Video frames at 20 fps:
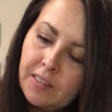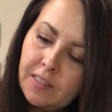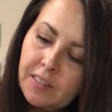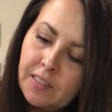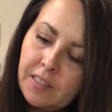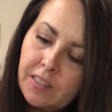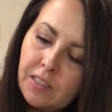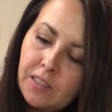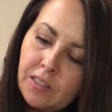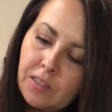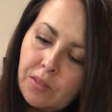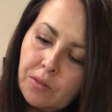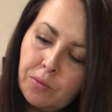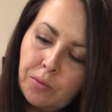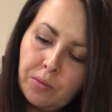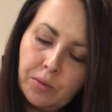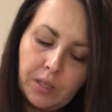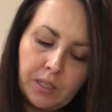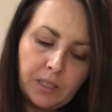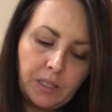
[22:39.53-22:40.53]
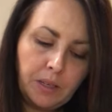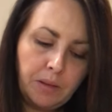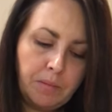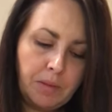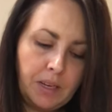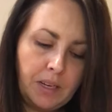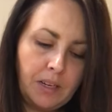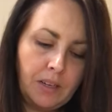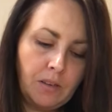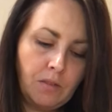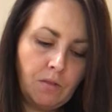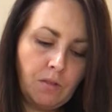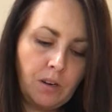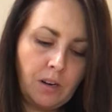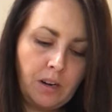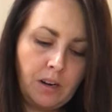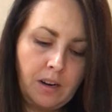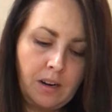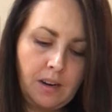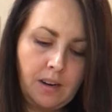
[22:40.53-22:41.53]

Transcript: This is a really big door.